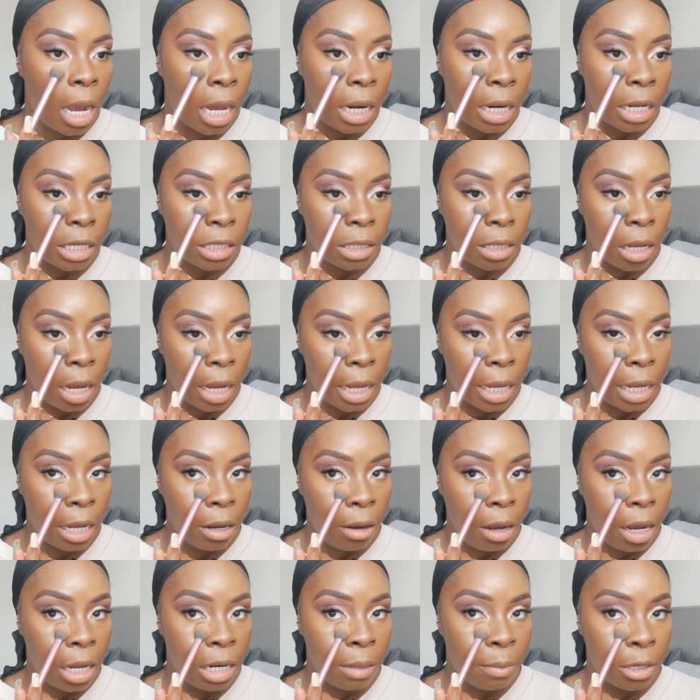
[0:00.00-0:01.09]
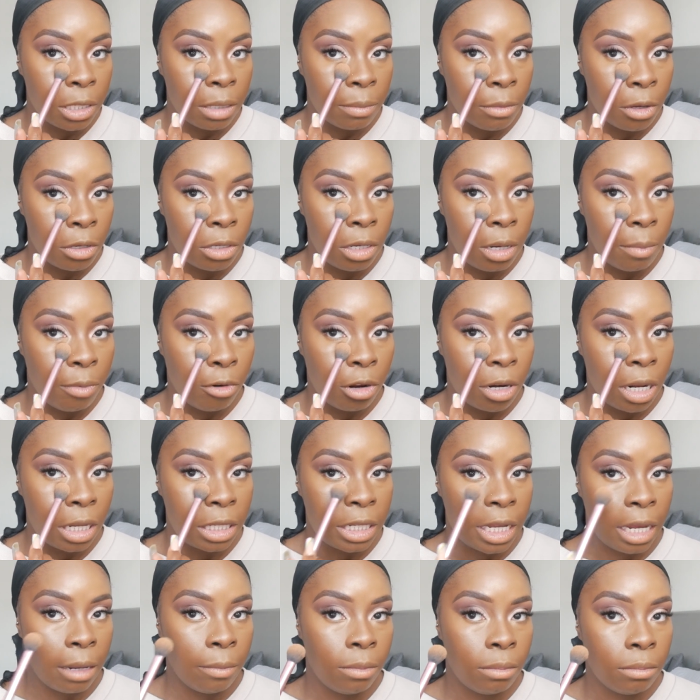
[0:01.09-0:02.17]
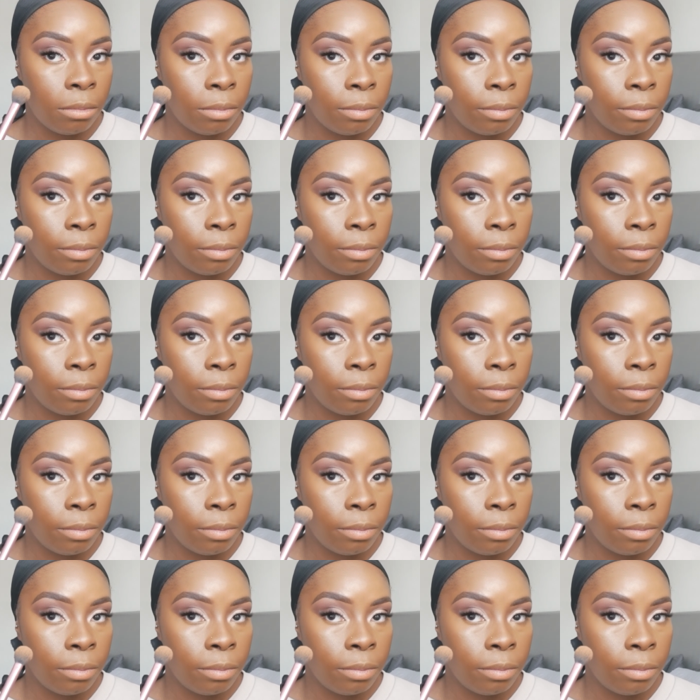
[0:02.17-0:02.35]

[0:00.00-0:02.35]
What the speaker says: and I start here, I deposit most of the product here,